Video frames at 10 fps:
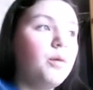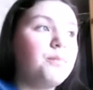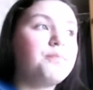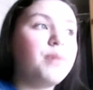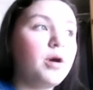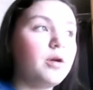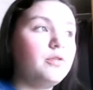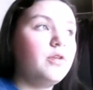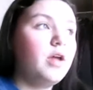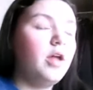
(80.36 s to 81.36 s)
birds
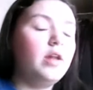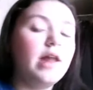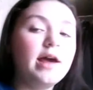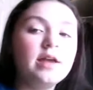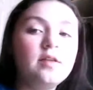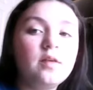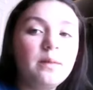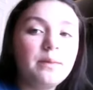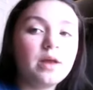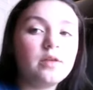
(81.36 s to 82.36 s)
and lions
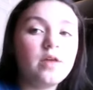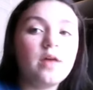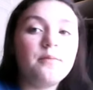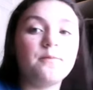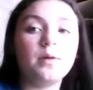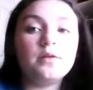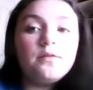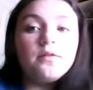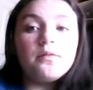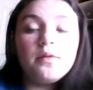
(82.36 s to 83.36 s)
because it, uh, one
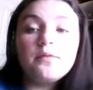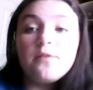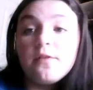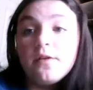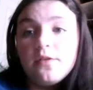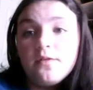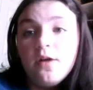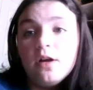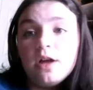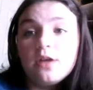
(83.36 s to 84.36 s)
of for first of
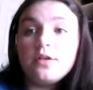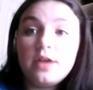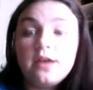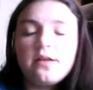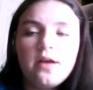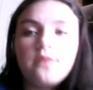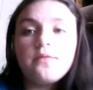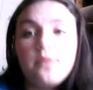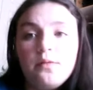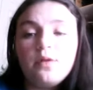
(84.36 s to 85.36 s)
all it could eat
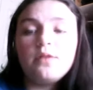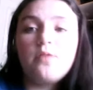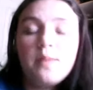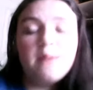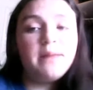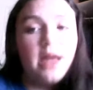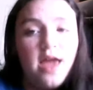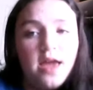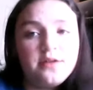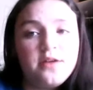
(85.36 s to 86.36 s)
every one of the people I
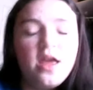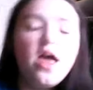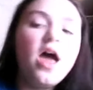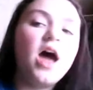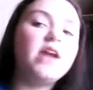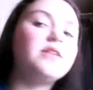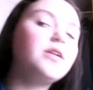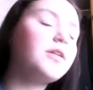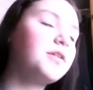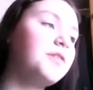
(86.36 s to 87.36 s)
hate, and
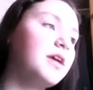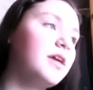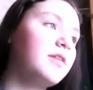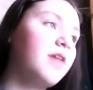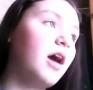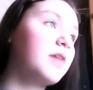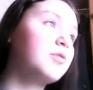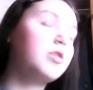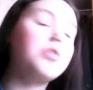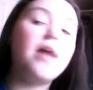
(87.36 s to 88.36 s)
another thing is I
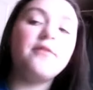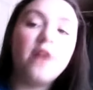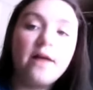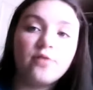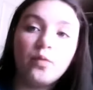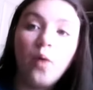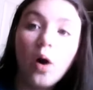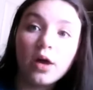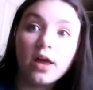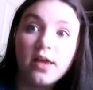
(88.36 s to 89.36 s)
would never have to
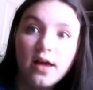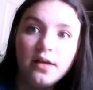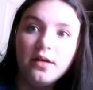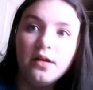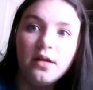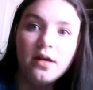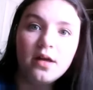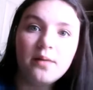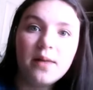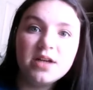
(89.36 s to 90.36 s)
walk again.
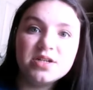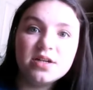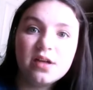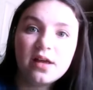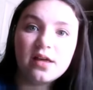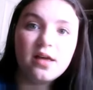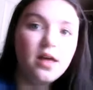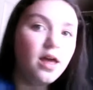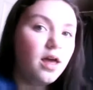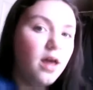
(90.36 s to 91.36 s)
Imagine it.
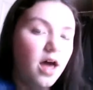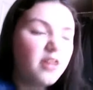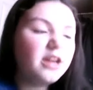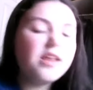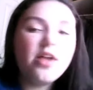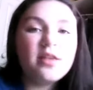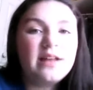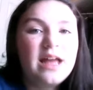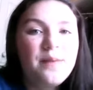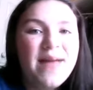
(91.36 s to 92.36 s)
Then I'd also
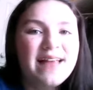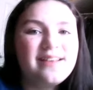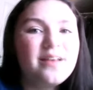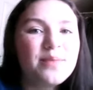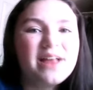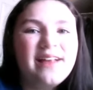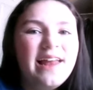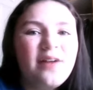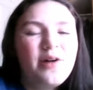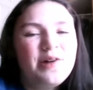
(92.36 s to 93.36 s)
like a Pegasus because I
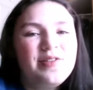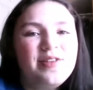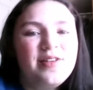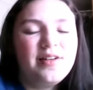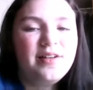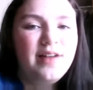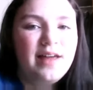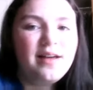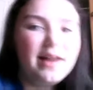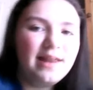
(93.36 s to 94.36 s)
like horses and like
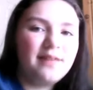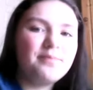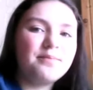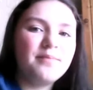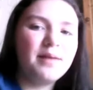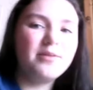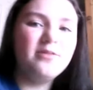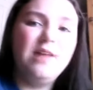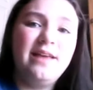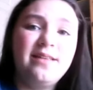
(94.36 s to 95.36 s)
I like I'm too
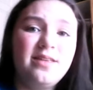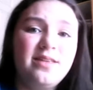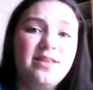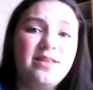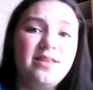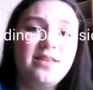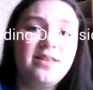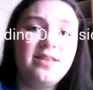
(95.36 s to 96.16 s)
lazy to walk.